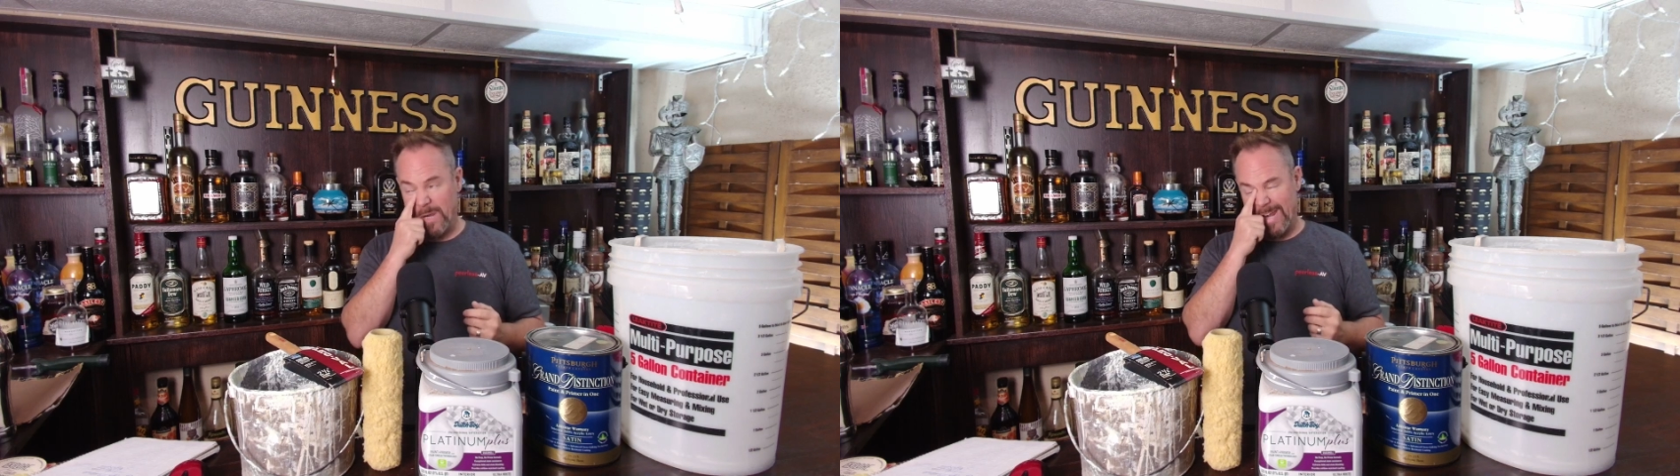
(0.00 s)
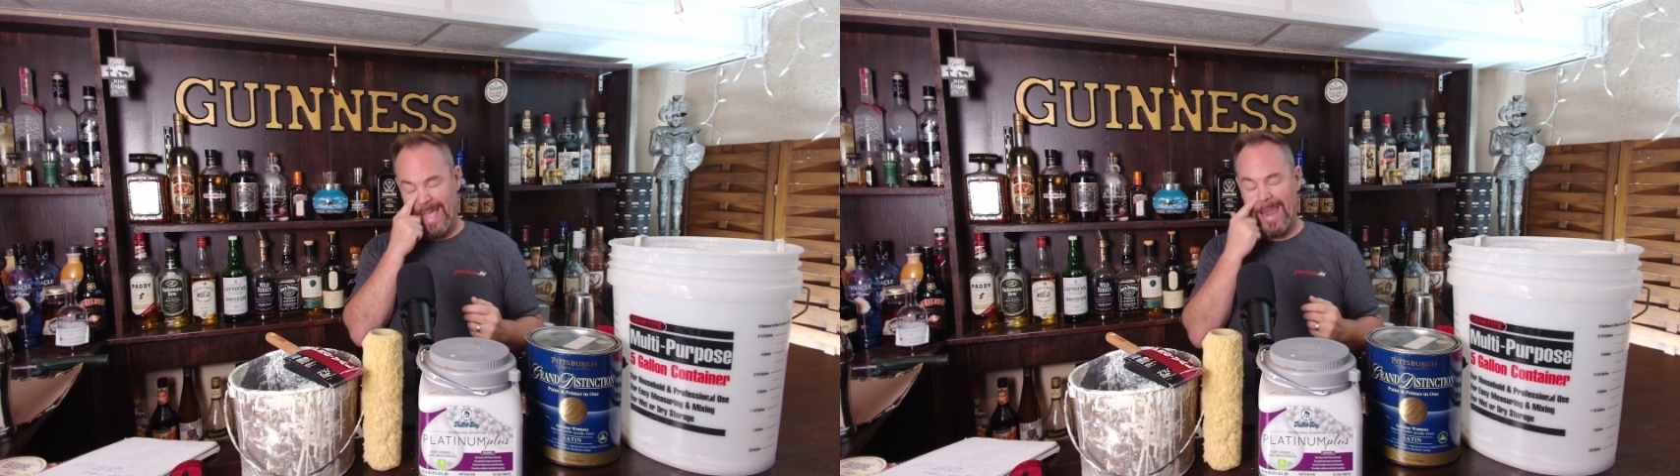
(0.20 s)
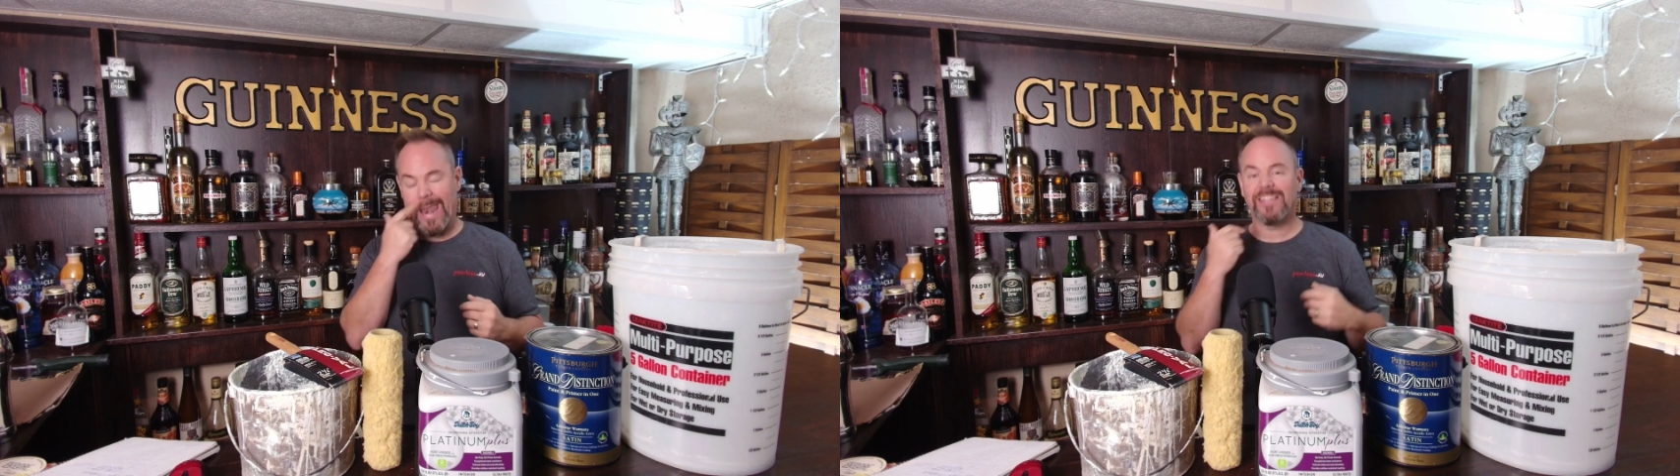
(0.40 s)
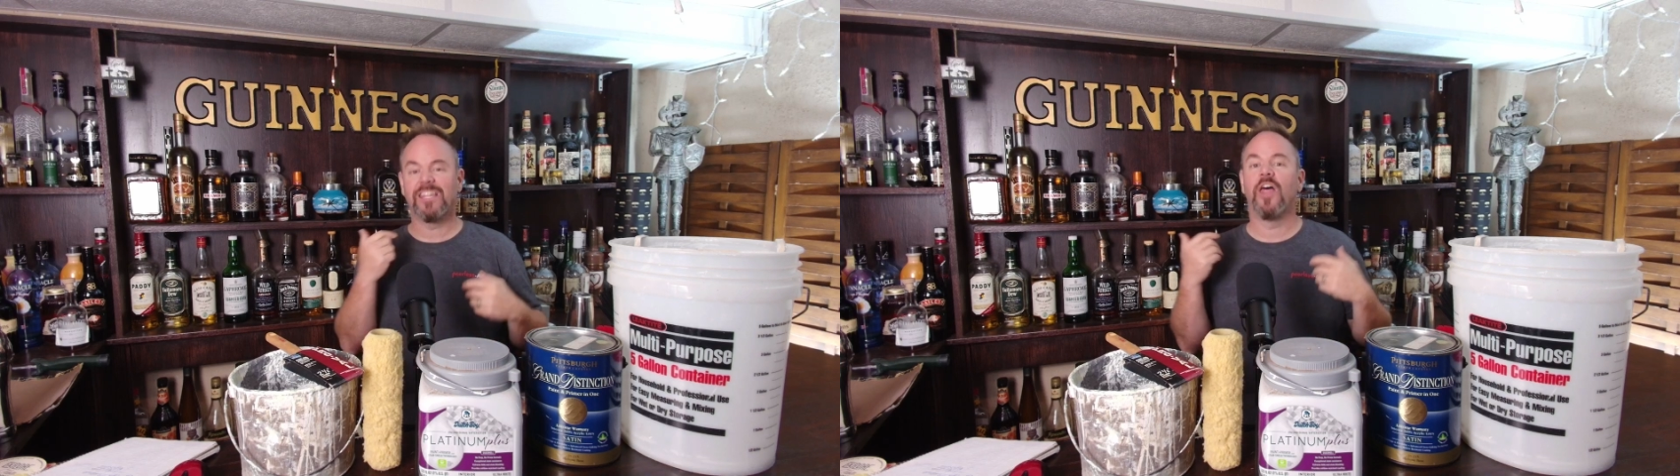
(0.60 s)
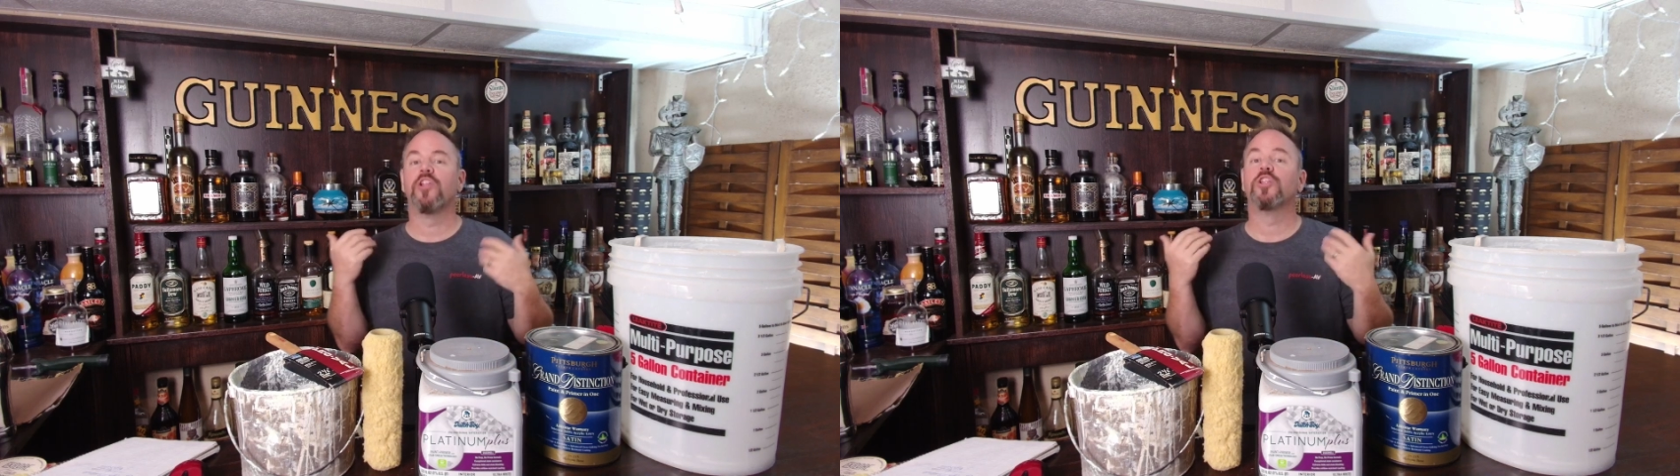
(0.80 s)
But again, that's
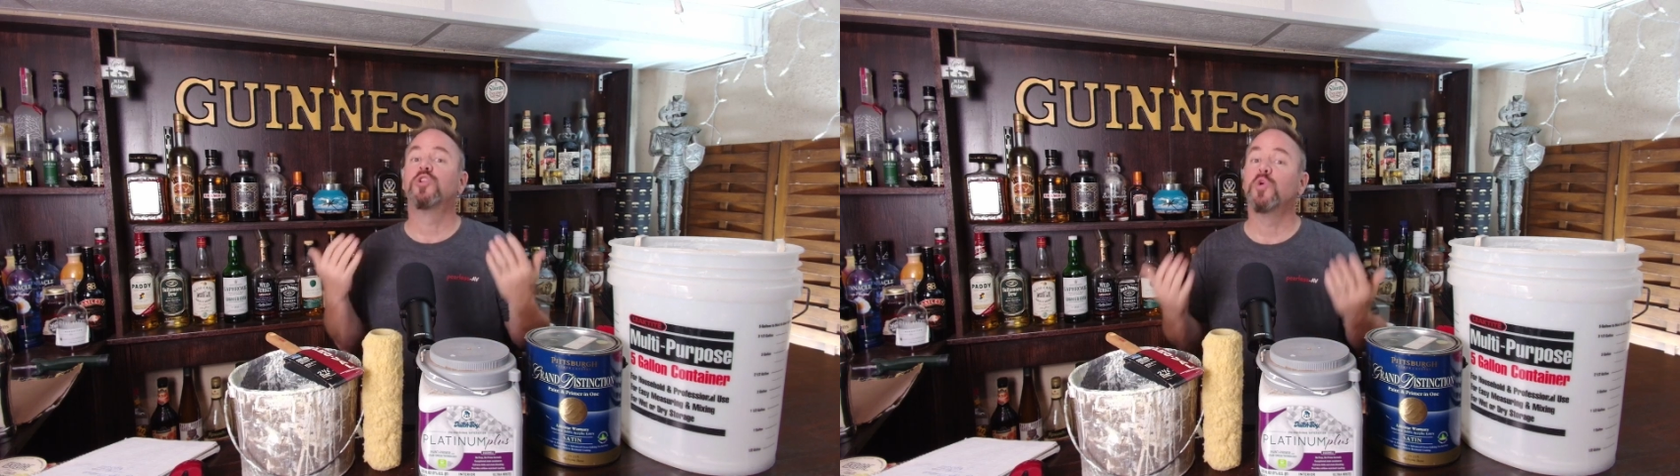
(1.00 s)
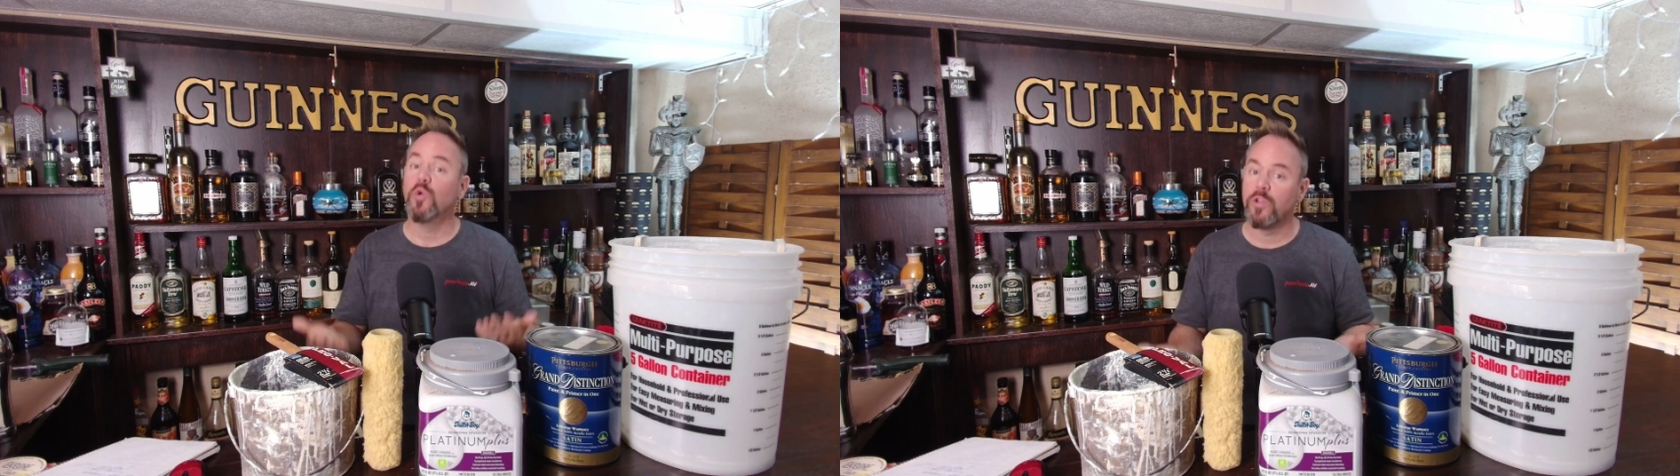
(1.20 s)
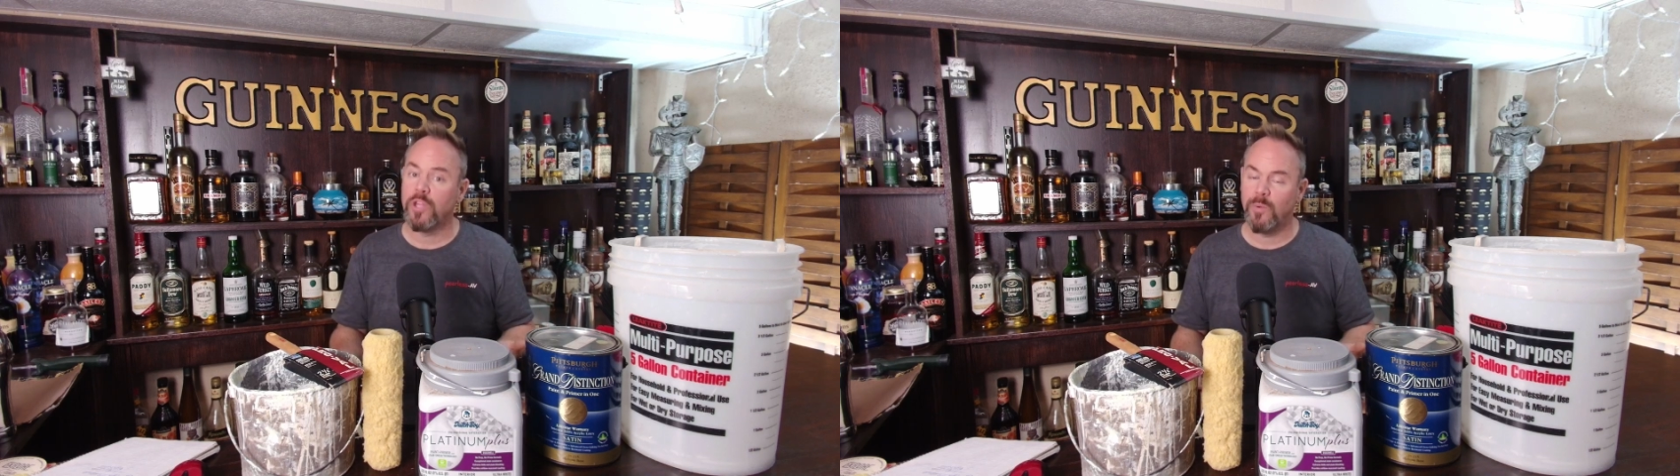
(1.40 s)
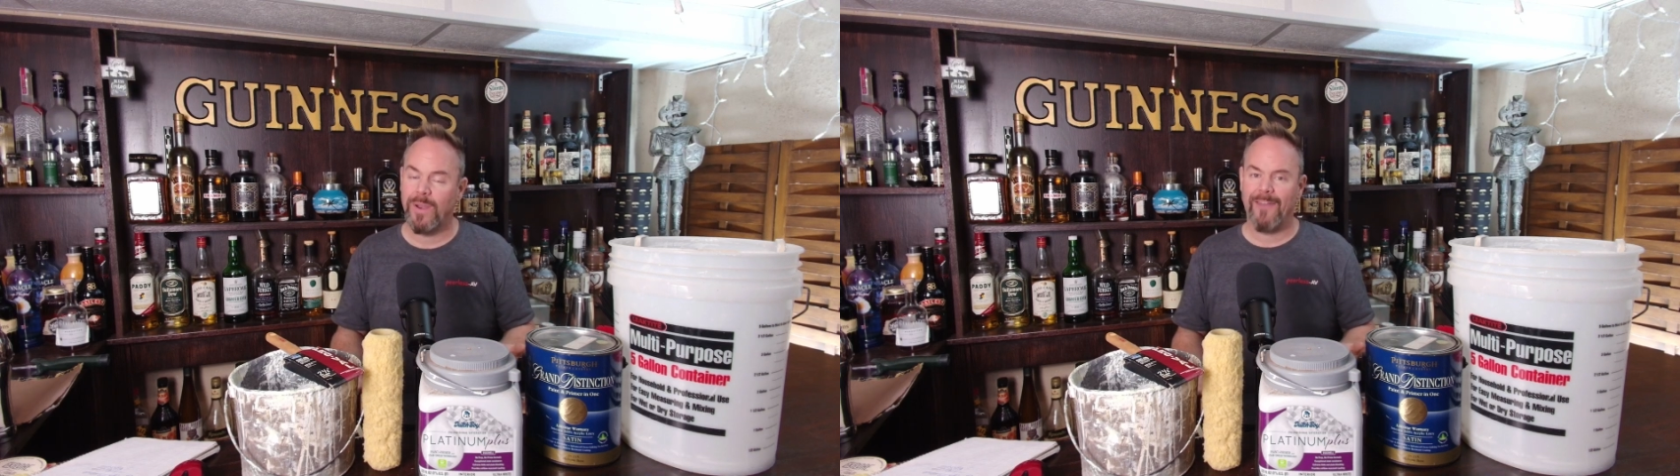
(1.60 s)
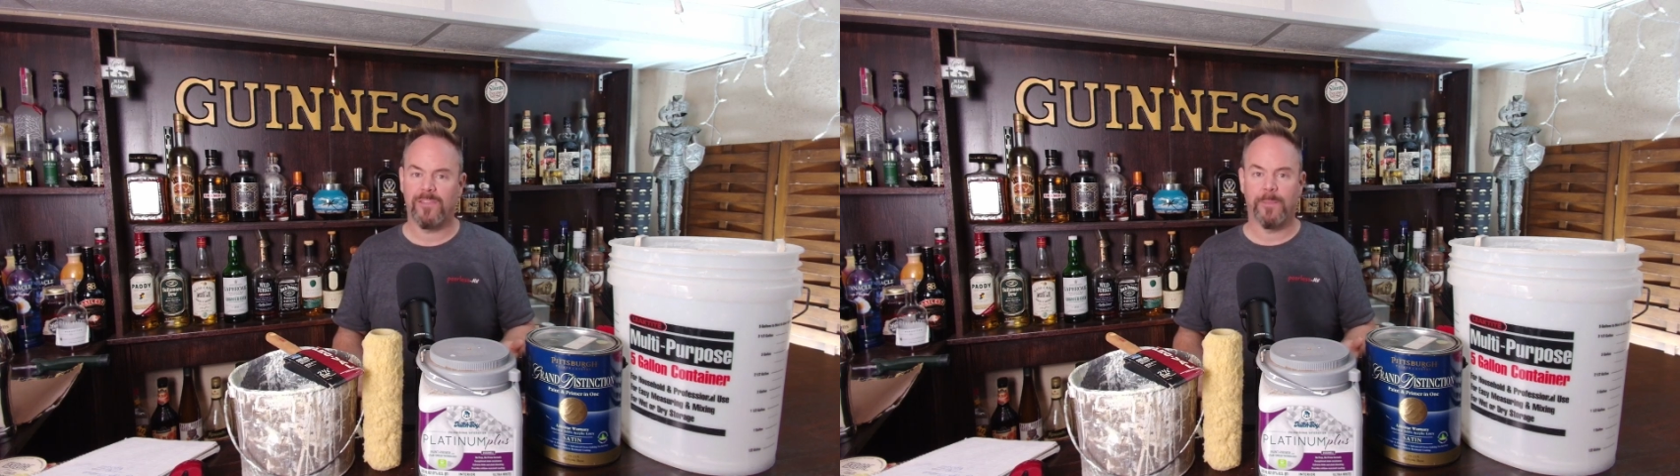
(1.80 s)
another tool you
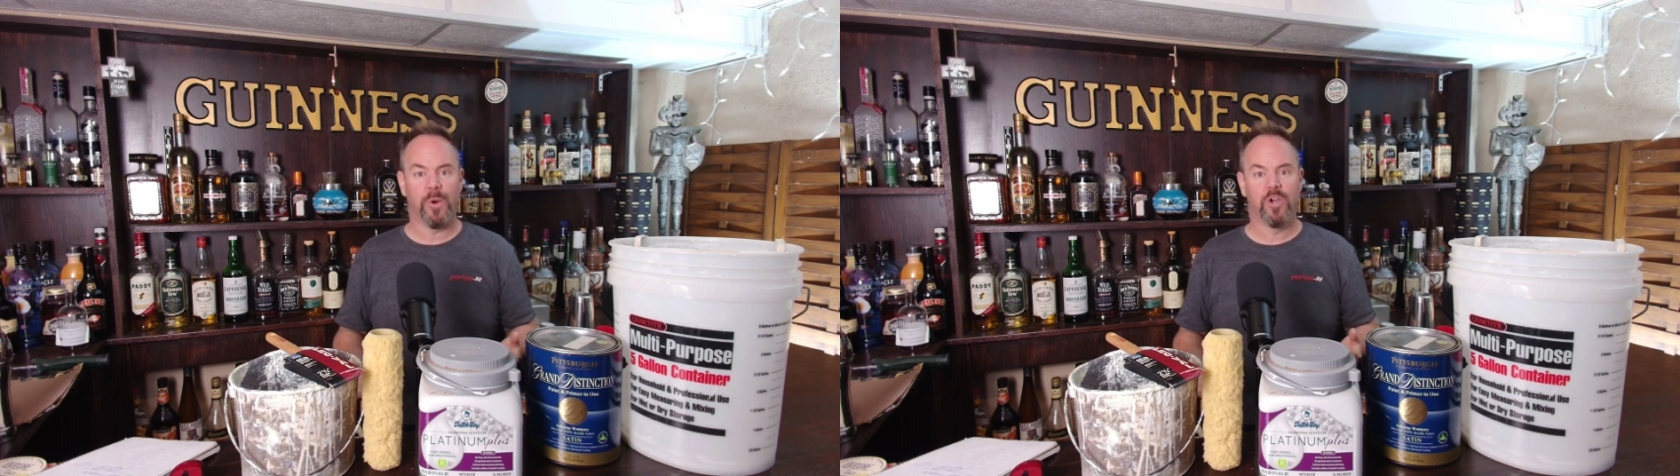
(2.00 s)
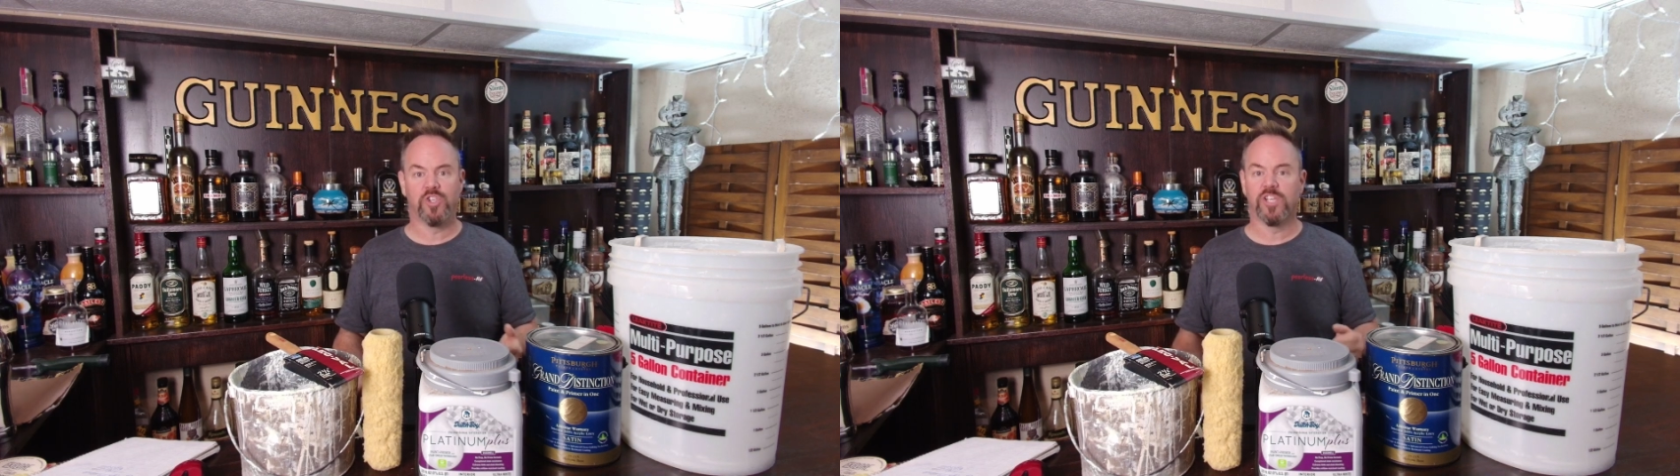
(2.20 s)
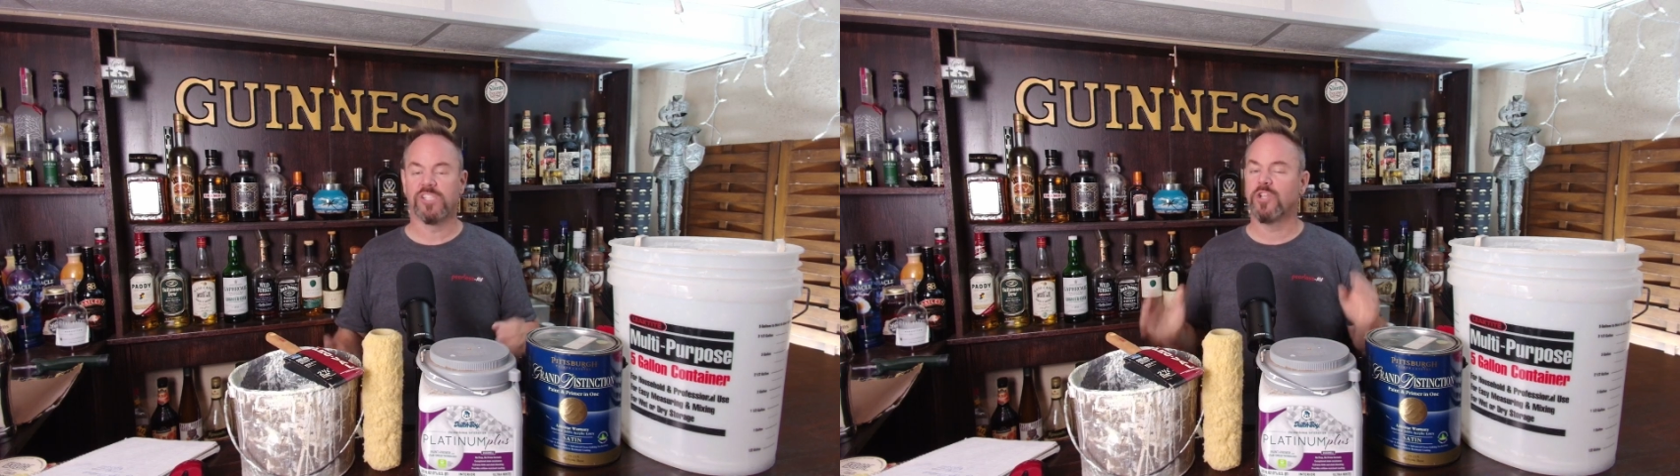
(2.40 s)
would have to purchase.